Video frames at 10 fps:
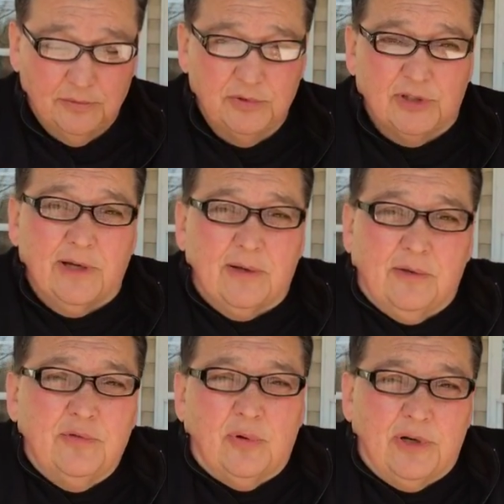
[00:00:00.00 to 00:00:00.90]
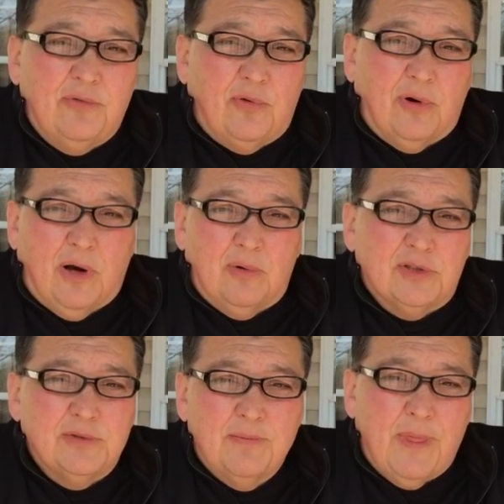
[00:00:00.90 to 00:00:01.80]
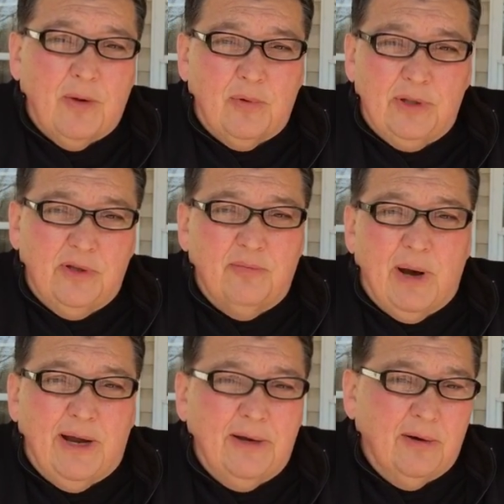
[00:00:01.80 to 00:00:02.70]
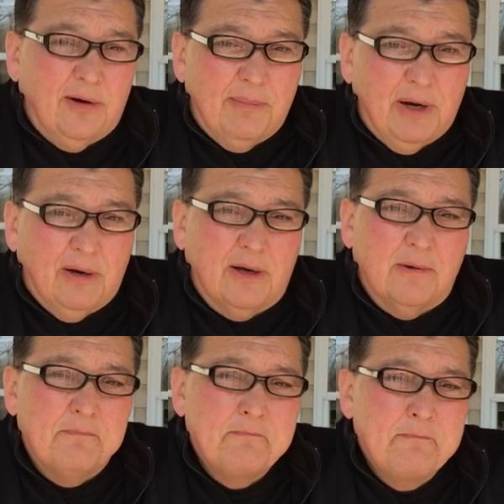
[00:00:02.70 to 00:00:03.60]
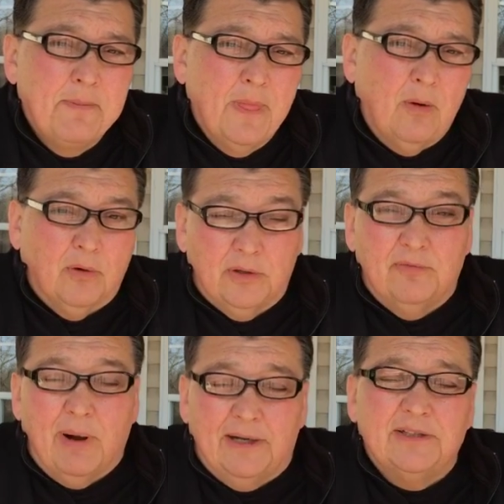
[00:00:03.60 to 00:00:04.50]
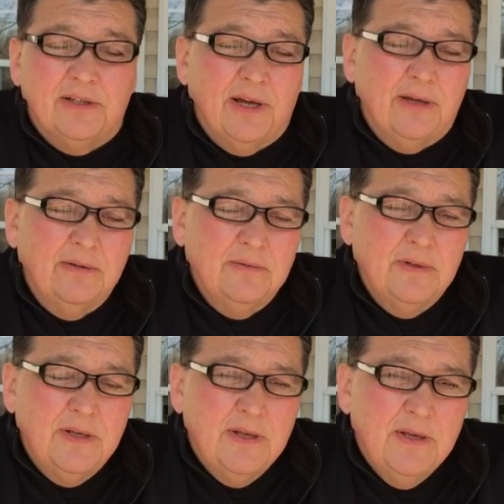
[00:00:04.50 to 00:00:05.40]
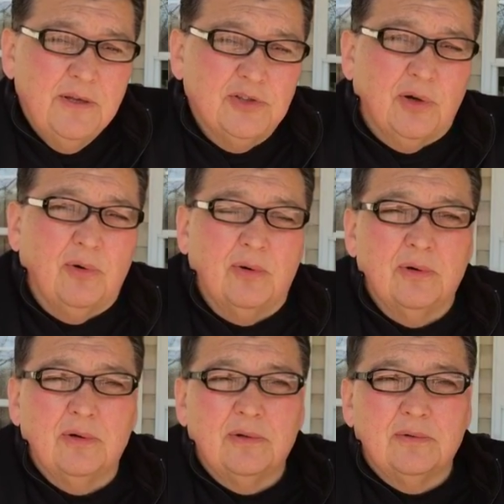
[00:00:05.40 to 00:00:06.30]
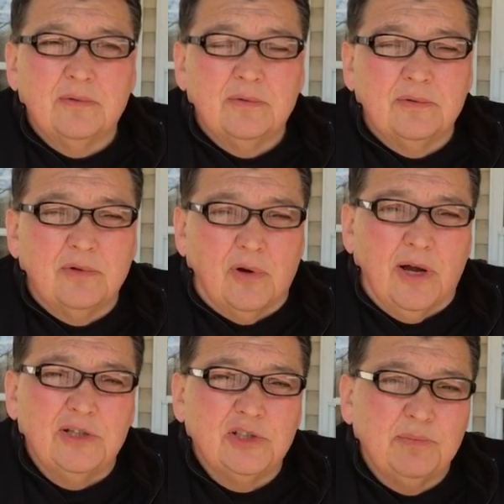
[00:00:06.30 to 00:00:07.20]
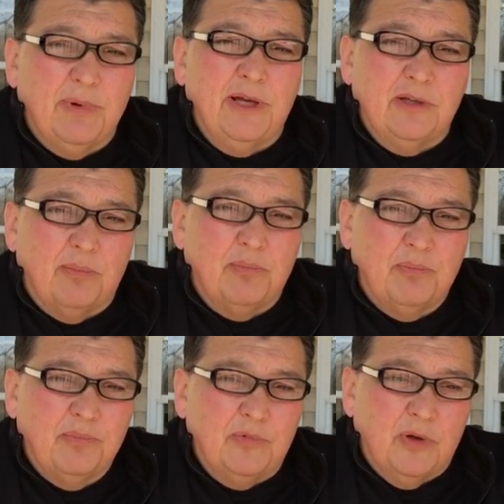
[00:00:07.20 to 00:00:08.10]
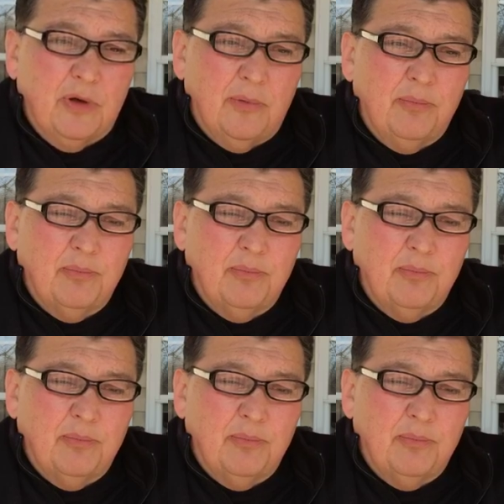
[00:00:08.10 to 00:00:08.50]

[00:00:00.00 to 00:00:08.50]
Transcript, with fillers: cycle of 24 hours that we live by here in America or live by today. So Christ made the, the,